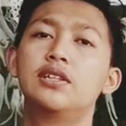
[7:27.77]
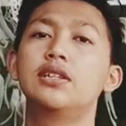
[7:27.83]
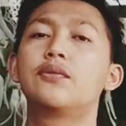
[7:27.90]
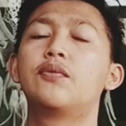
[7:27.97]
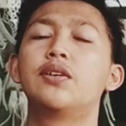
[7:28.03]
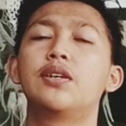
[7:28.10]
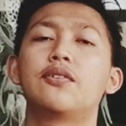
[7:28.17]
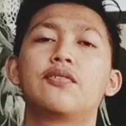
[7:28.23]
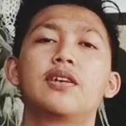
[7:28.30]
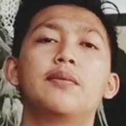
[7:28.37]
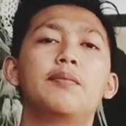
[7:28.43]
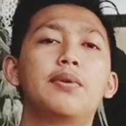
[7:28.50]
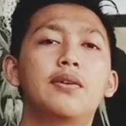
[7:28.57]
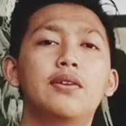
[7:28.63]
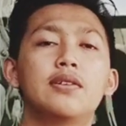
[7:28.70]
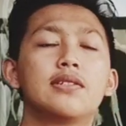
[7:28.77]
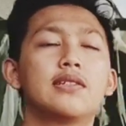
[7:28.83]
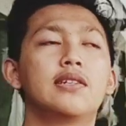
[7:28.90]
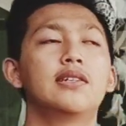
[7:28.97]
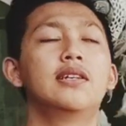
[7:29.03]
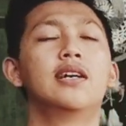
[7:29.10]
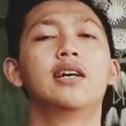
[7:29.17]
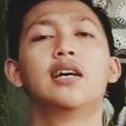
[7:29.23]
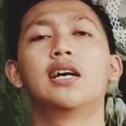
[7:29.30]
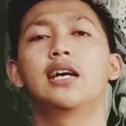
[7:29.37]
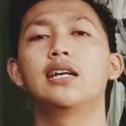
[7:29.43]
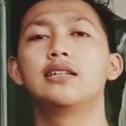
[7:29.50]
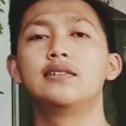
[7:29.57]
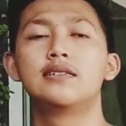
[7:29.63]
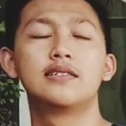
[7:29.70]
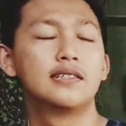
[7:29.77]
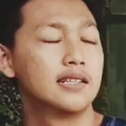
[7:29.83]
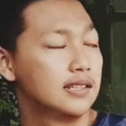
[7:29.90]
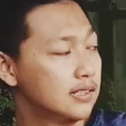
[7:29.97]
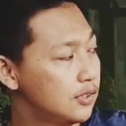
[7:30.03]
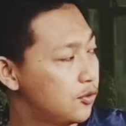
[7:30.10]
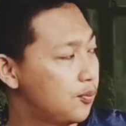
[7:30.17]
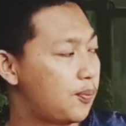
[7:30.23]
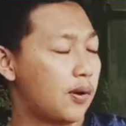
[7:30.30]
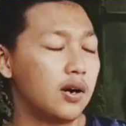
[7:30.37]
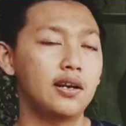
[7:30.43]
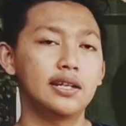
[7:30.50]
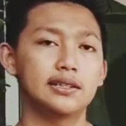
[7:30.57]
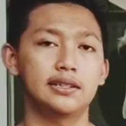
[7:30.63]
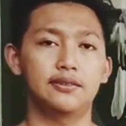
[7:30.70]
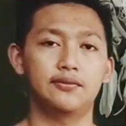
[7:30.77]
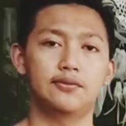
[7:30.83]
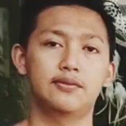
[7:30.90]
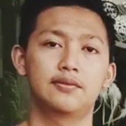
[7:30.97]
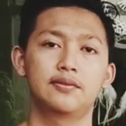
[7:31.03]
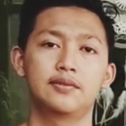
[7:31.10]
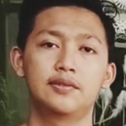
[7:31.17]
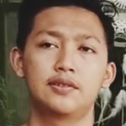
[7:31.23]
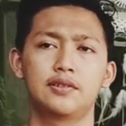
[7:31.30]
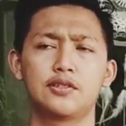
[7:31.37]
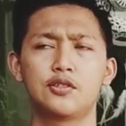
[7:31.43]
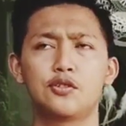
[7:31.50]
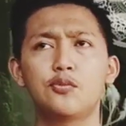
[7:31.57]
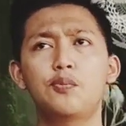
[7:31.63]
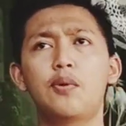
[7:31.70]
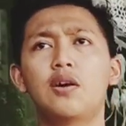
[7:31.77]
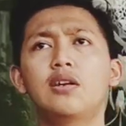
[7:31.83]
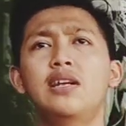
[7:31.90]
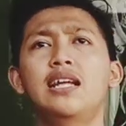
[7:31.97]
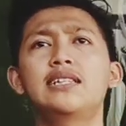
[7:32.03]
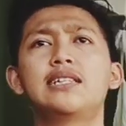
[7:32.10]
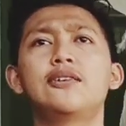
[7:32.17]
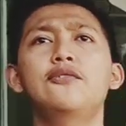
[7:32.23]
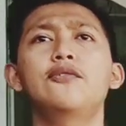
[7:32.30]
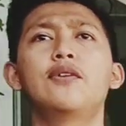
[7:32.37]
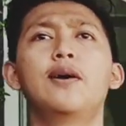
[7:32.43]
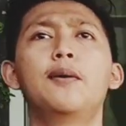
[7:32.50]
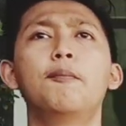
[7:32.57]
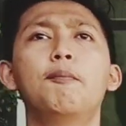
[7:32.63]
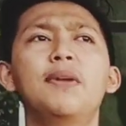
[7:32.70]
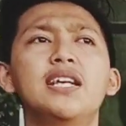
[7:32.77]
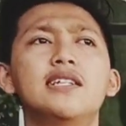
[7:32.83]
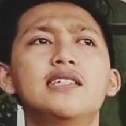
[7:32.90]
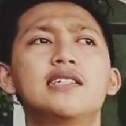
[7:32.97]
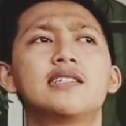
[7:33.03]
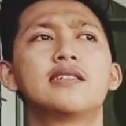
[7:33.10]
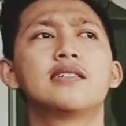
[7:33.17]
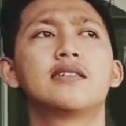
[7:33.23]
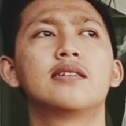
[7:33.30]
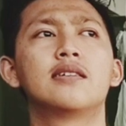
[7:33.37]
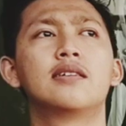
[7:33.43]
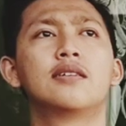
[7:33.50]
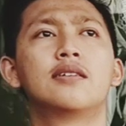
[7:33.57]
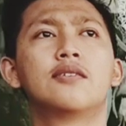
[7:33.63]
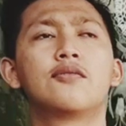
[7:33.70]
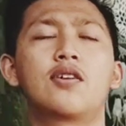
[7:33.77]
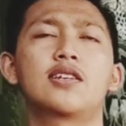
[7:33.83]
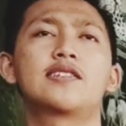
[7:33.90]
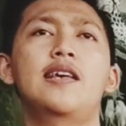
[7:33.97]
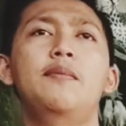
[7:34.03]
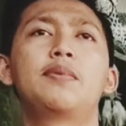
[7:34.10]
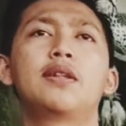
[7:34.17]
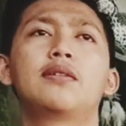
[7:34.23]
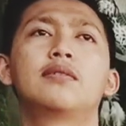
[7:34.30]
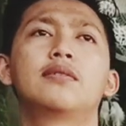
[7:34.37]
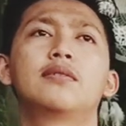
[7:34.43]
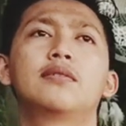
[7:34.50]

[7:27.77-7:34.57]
degree of comparison is superlative. Superlative means, for example,